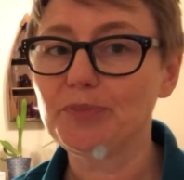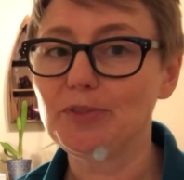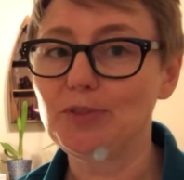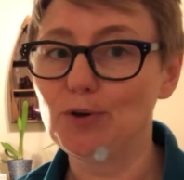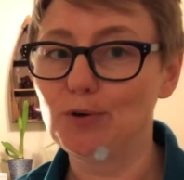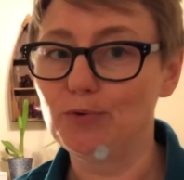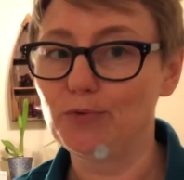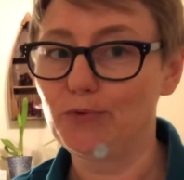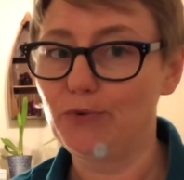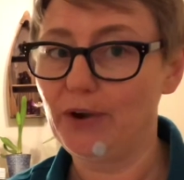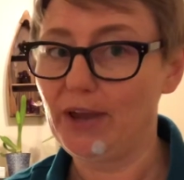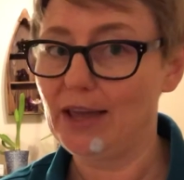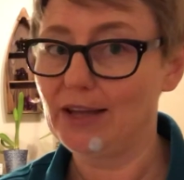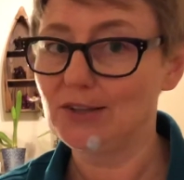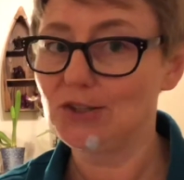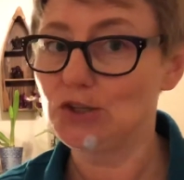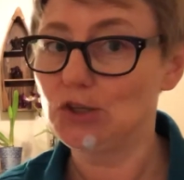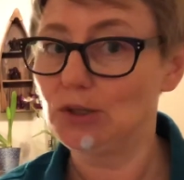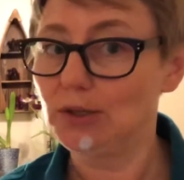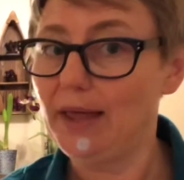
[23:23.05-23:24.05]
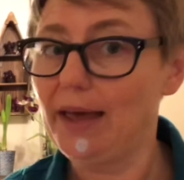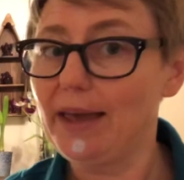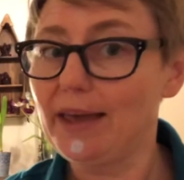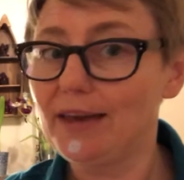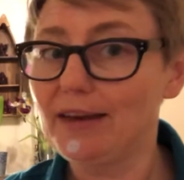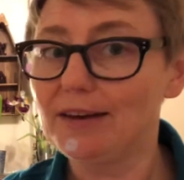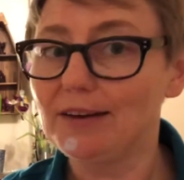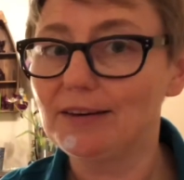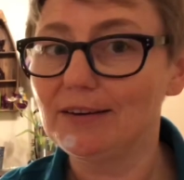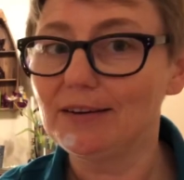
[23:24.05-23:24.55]
Don't forget to like,
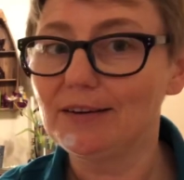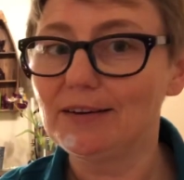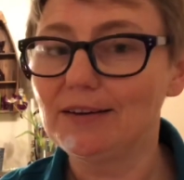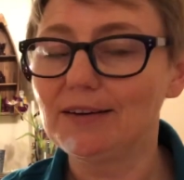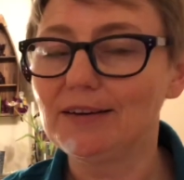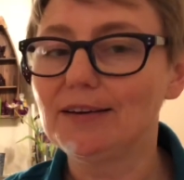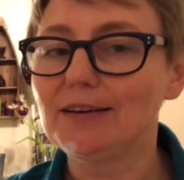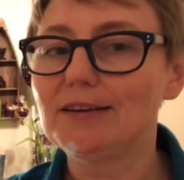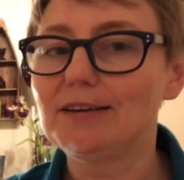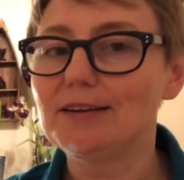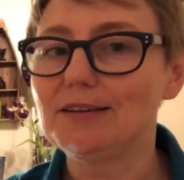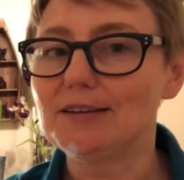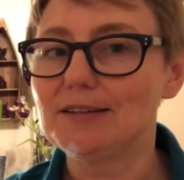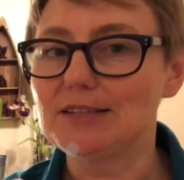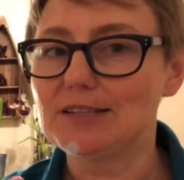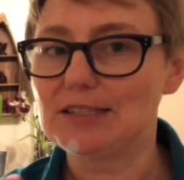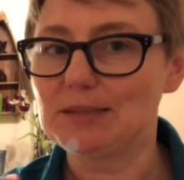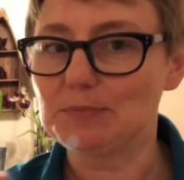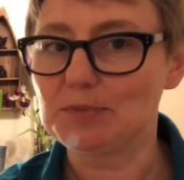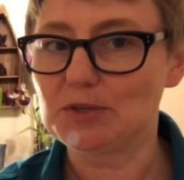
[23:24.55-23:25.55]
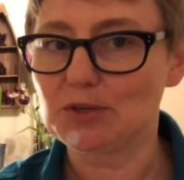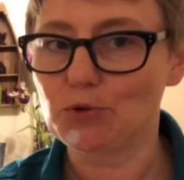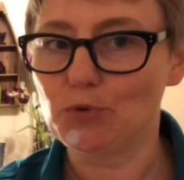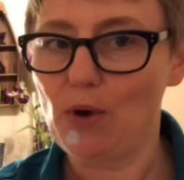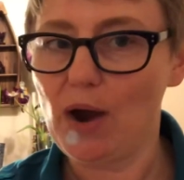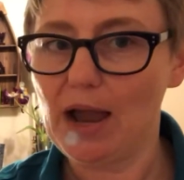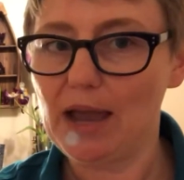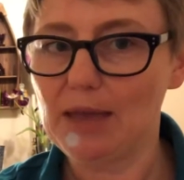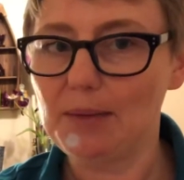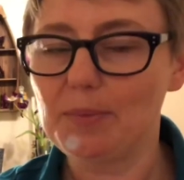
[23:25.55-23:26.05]

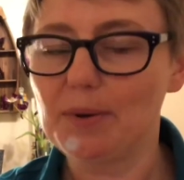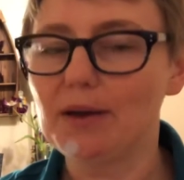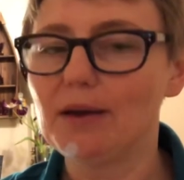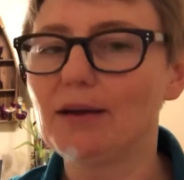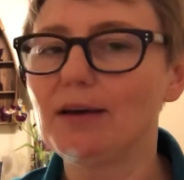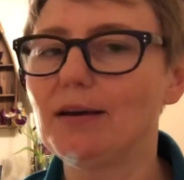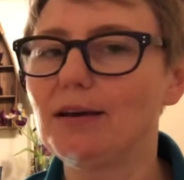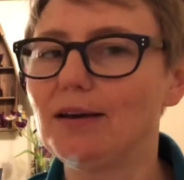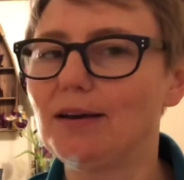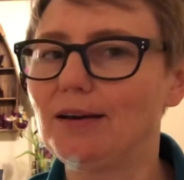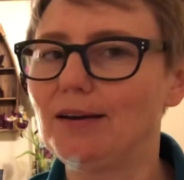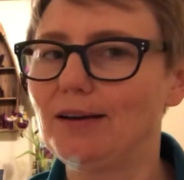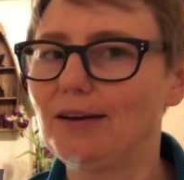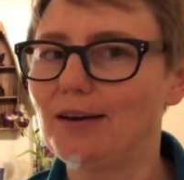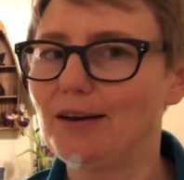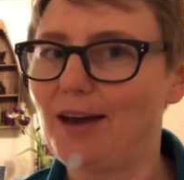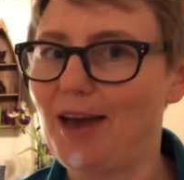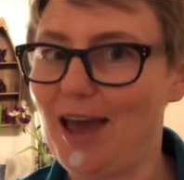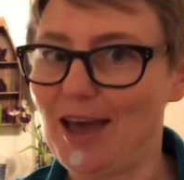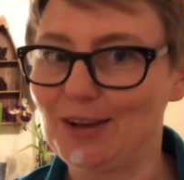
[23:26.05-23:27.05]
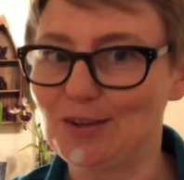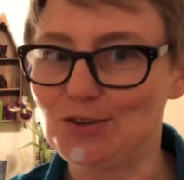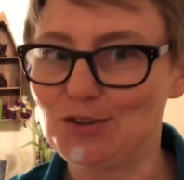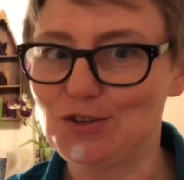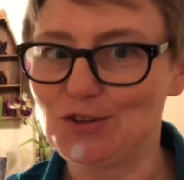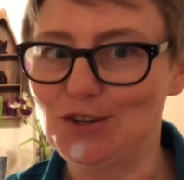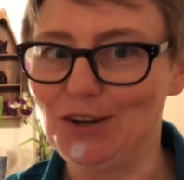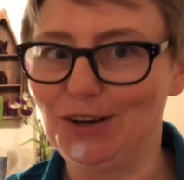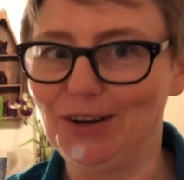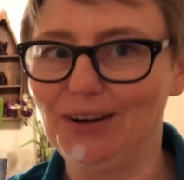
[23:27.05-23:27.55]
subscribe, and
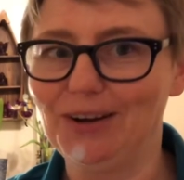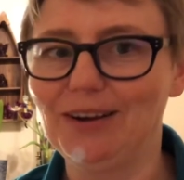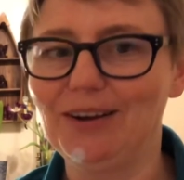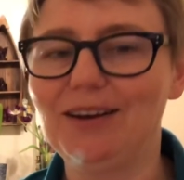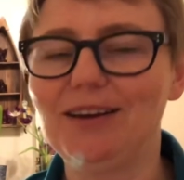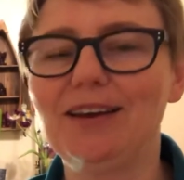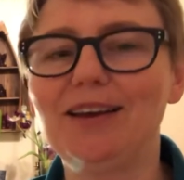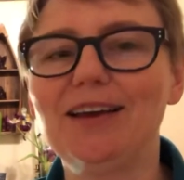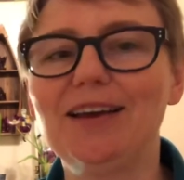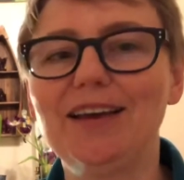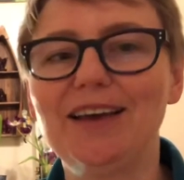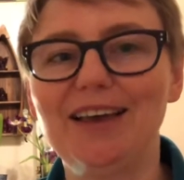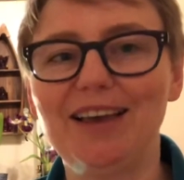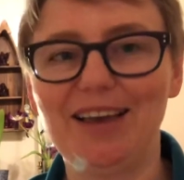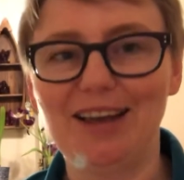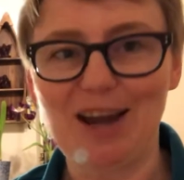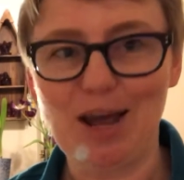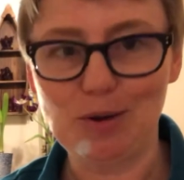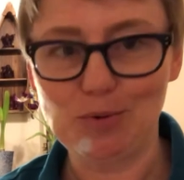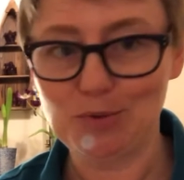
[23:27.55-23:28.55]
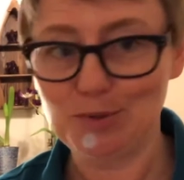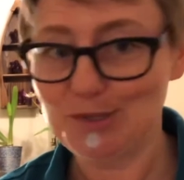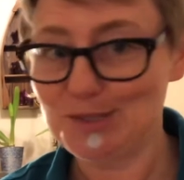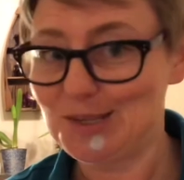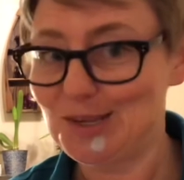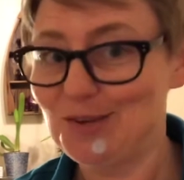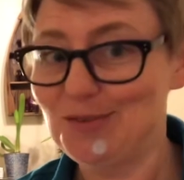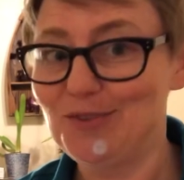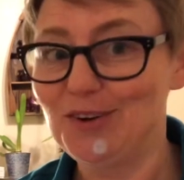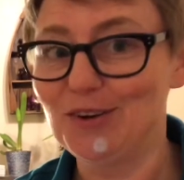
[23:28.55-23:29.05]
share. And I will
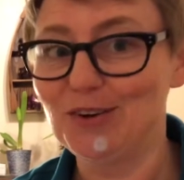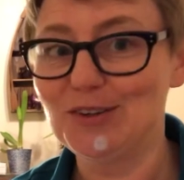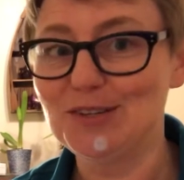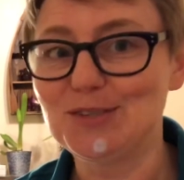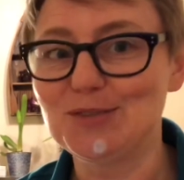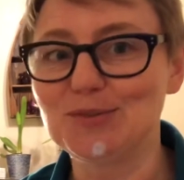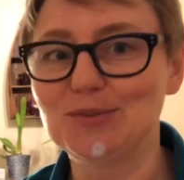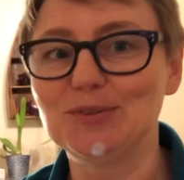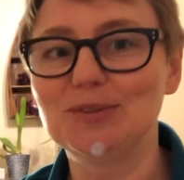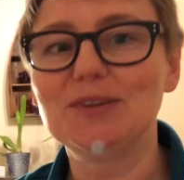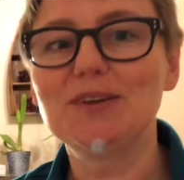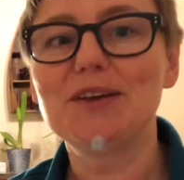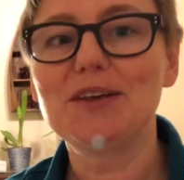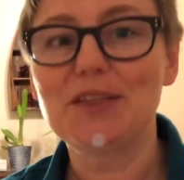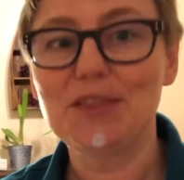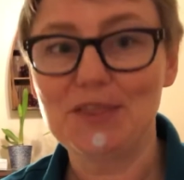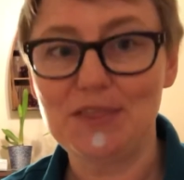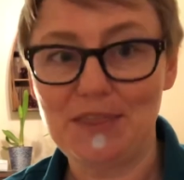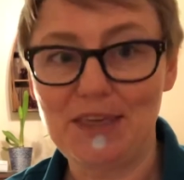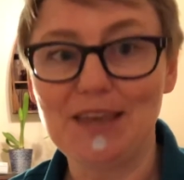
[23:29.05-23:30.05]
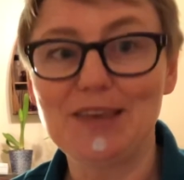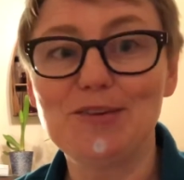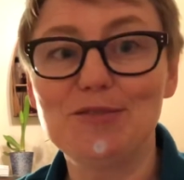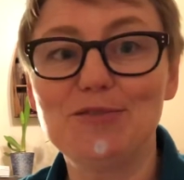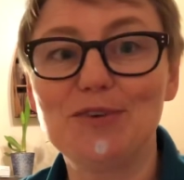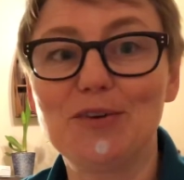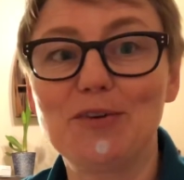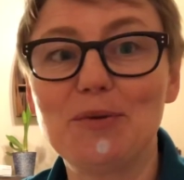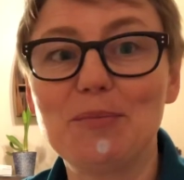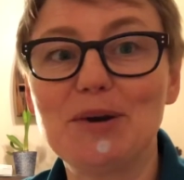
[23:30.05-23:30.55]
see you very soon. Thank you
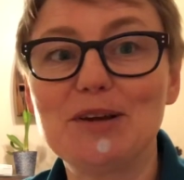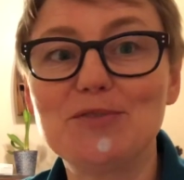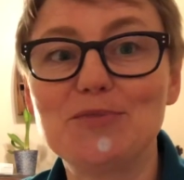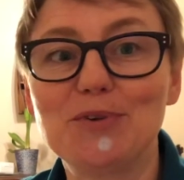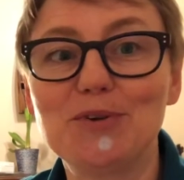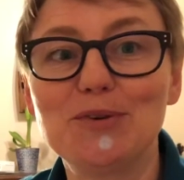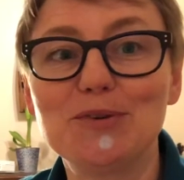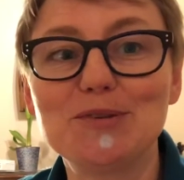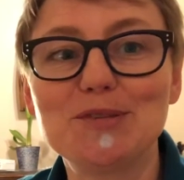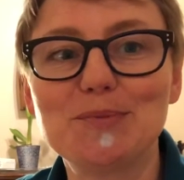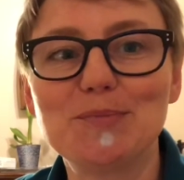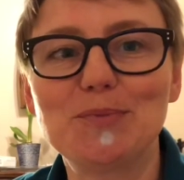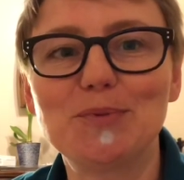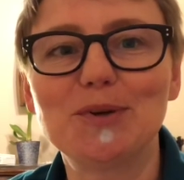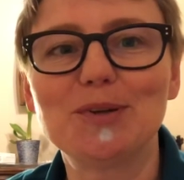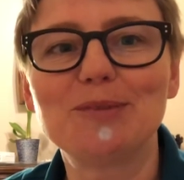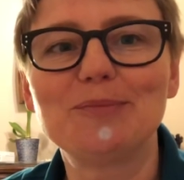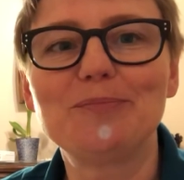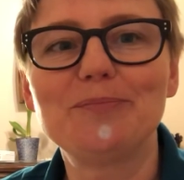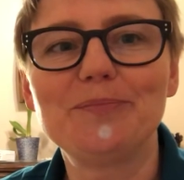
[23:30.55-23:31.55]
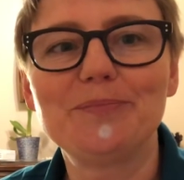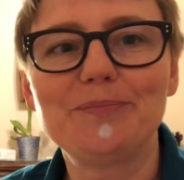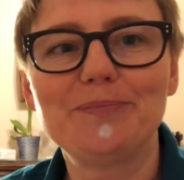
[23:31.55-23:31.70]
very much for your support.